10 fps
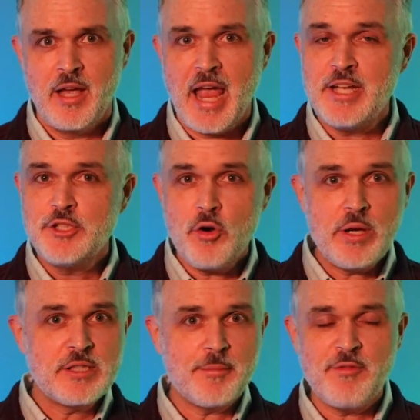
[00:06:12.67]
And
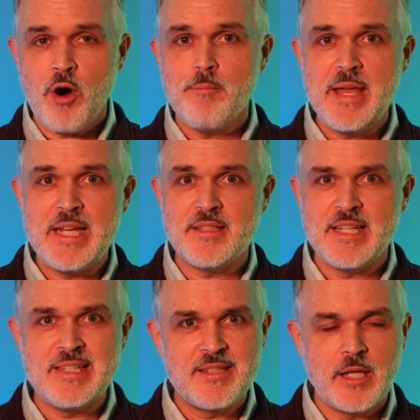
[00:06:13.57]
during some of our meetings,
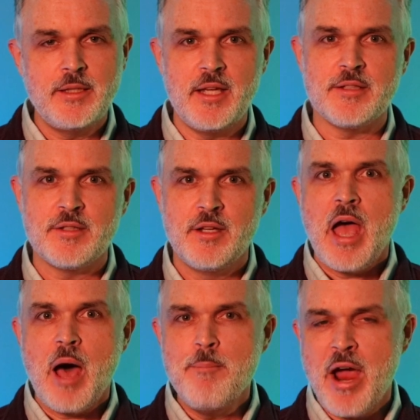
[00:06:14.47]
he said this:
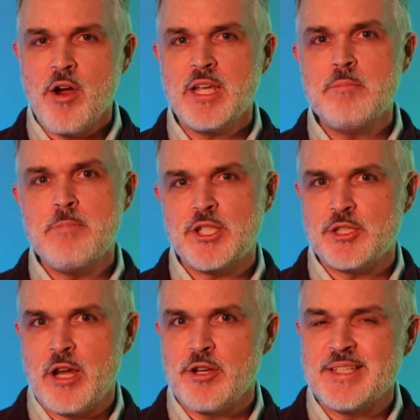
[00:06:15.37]
American
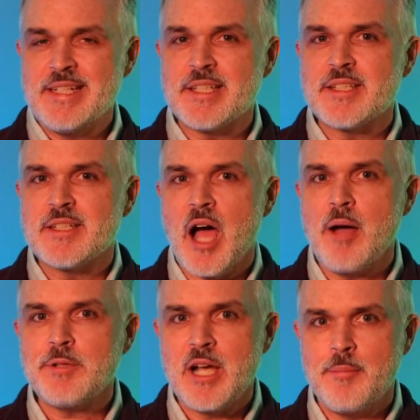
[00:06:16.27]
missionaries need to
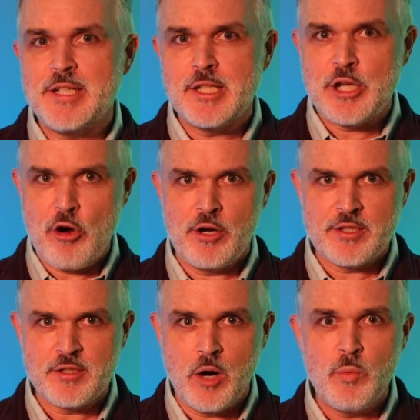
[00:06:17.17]
stop coming to
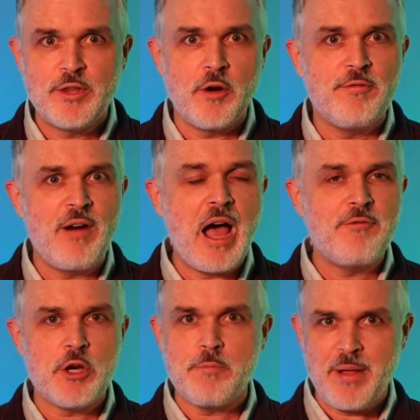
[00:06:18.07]
Kyrgyzstan with their
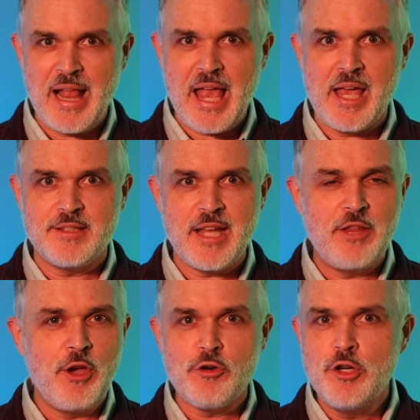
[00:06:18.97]
5-year plans
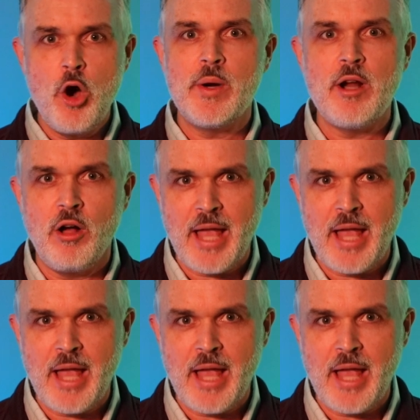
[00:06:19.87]
and their know-it-all